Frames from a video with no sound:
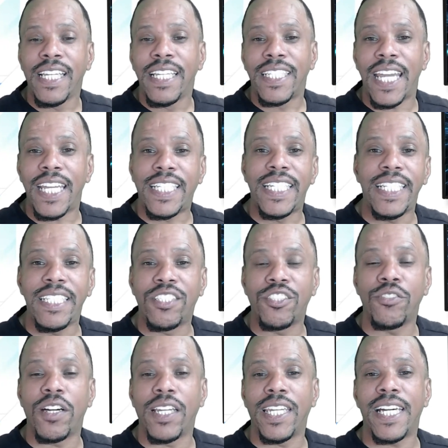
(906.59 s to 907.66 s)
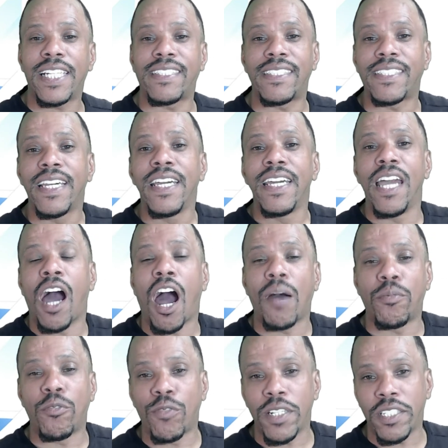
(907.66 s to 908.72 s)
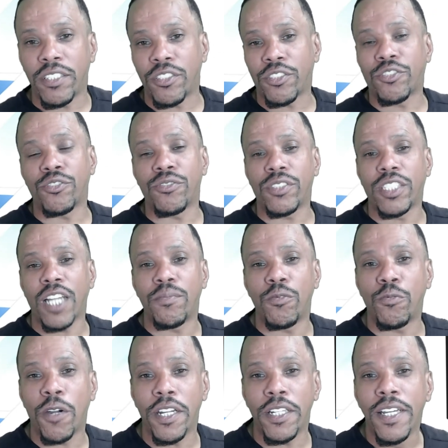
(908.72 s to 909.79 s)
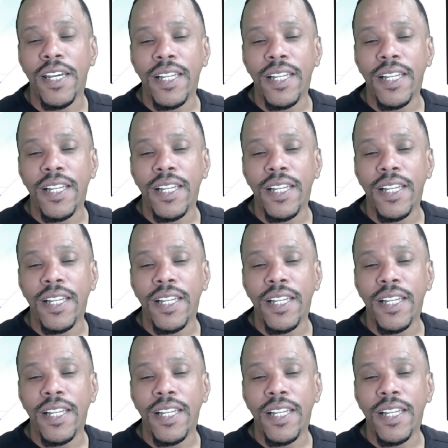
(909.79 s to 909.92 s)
take heed to the lessons and operate in a certain type of way.